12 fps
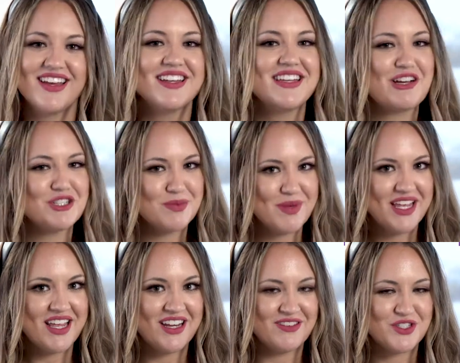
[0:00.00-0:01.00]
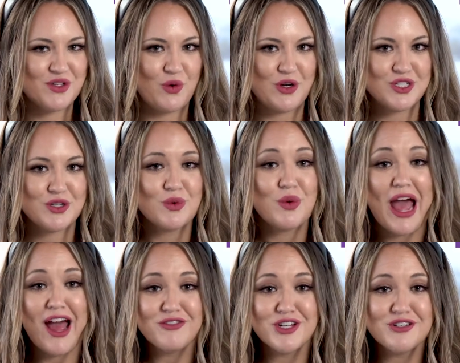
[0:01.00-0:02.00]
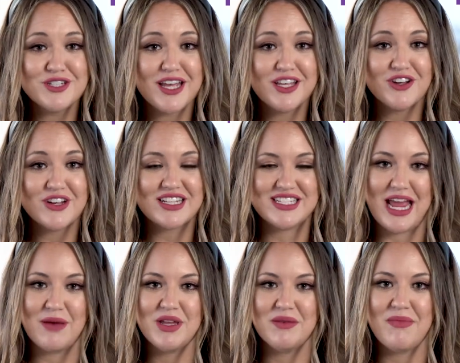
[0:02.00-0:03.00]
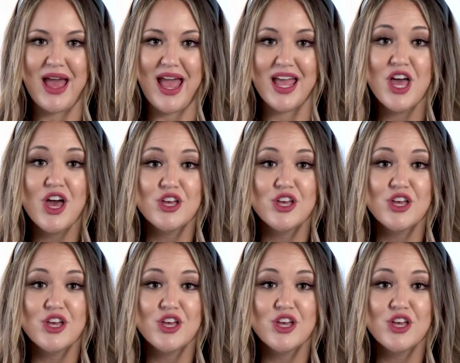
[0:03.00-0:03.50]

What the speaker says: Now, speaking of scores, after you take your exam in May,